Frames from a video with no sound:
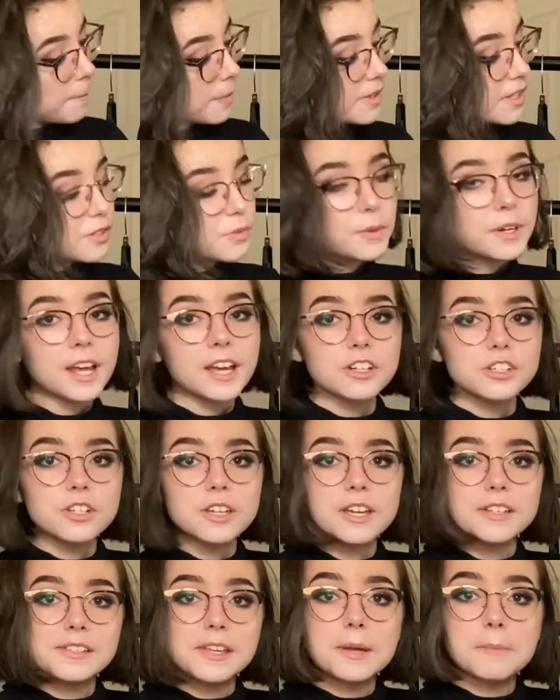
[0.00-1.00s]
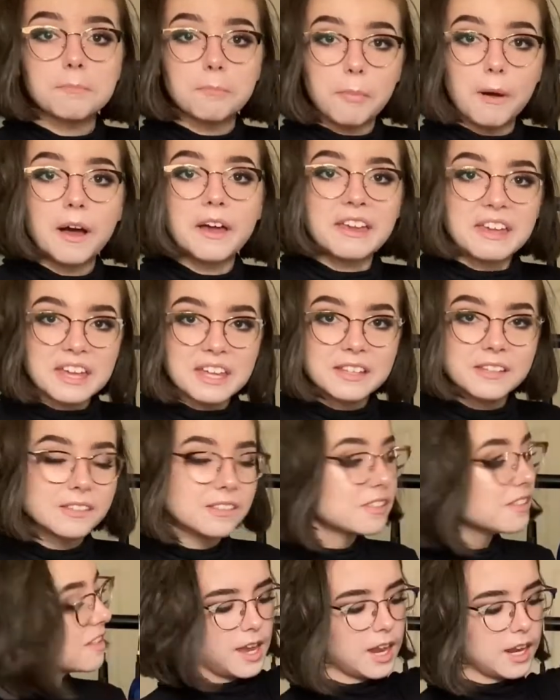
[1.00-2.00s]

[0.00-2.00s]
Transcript: But this one actually has like buttons.